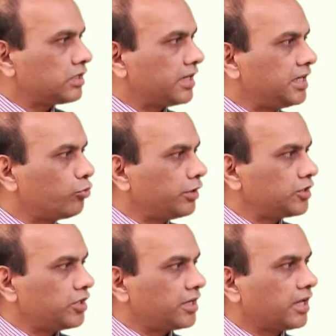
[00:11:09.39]
the equity
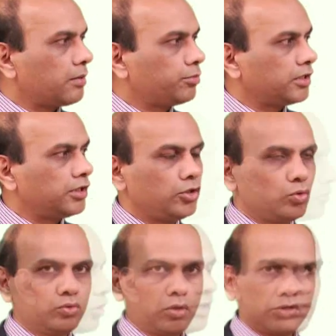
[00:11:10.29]
share capital in
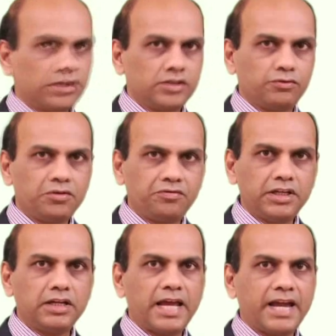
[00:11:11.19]
2000, it is
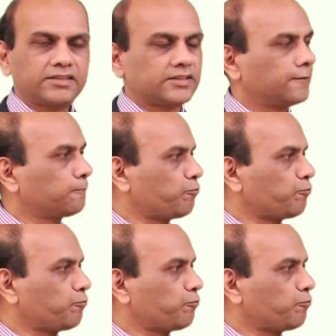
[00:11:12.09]
15 lakhs,